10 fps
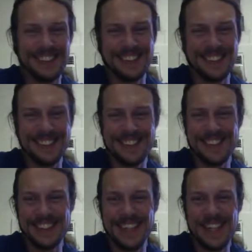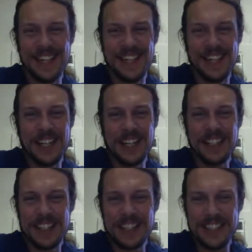
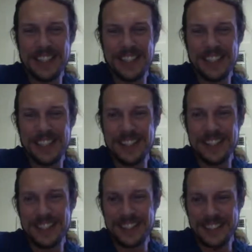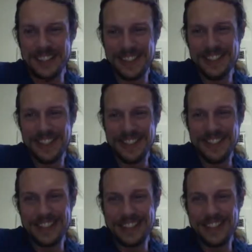
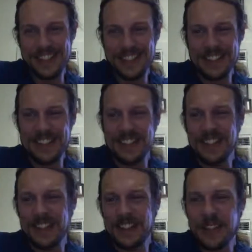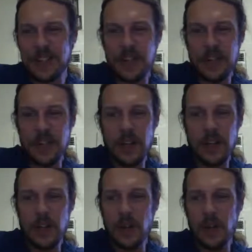
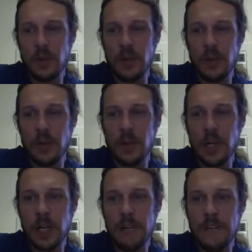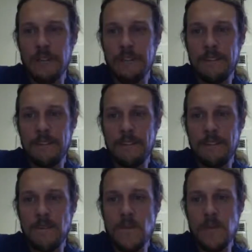
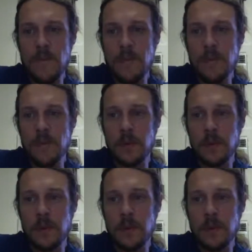(silent)